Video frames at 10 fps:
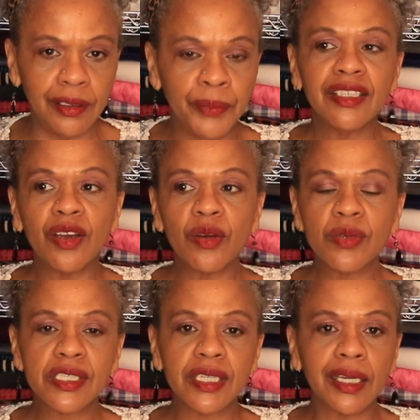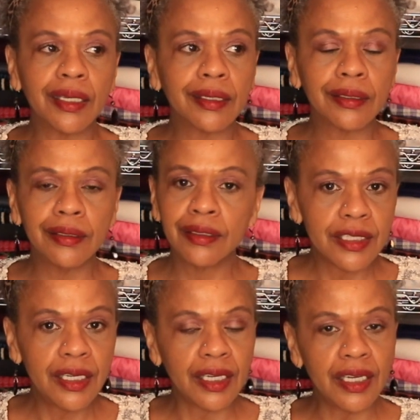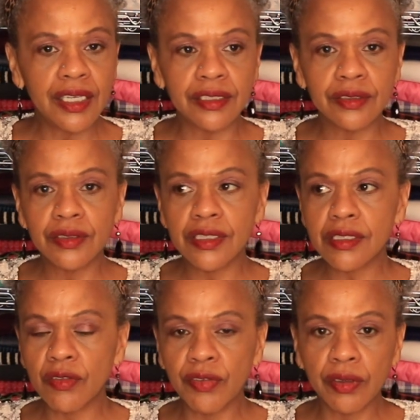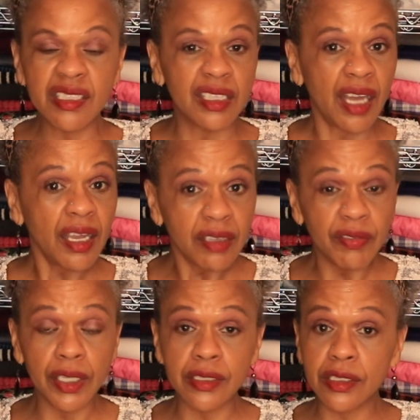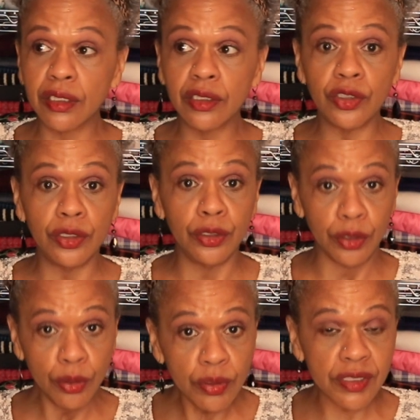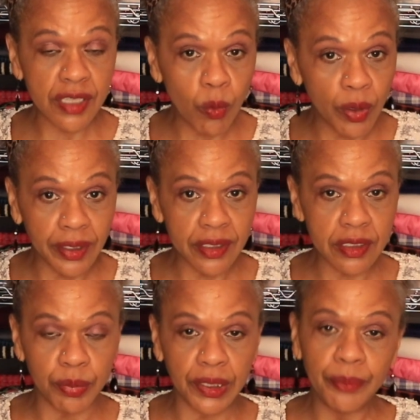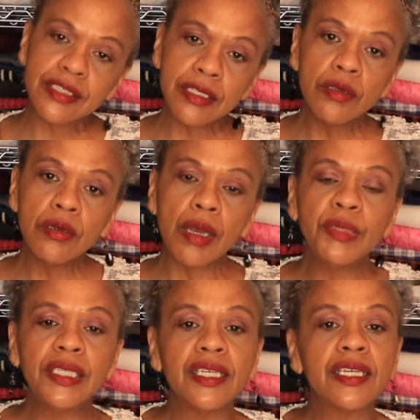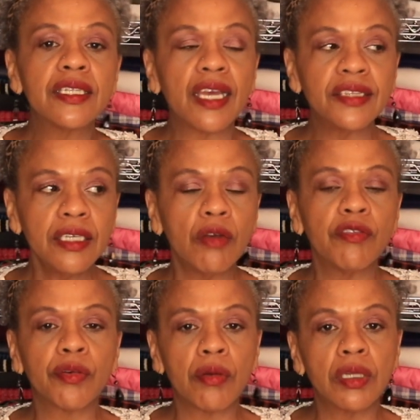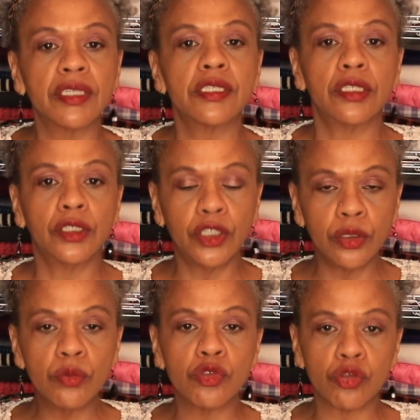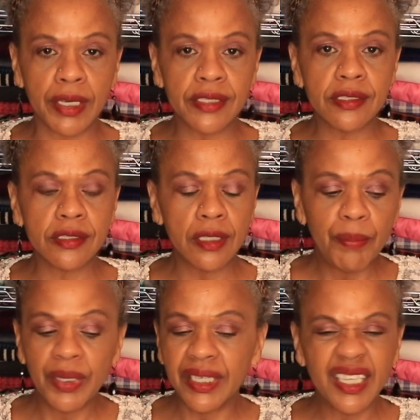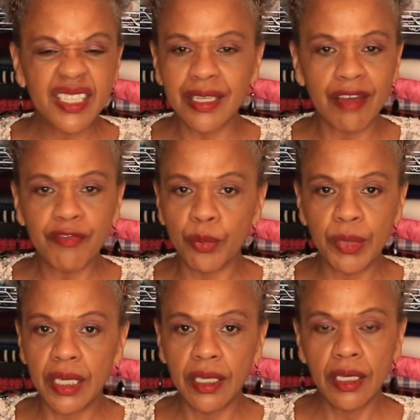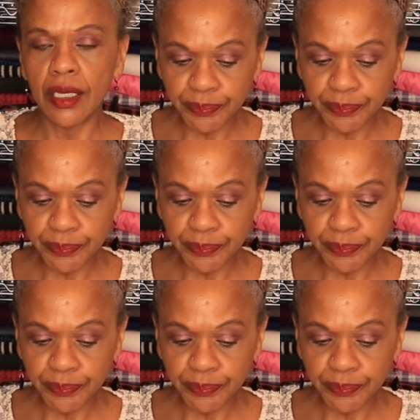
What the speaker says: You know, it's like, dang, I had to do this over and it's not even as cute as I wanted it to be. So, I mean, I think overall it's a cute dress, but it's not for me.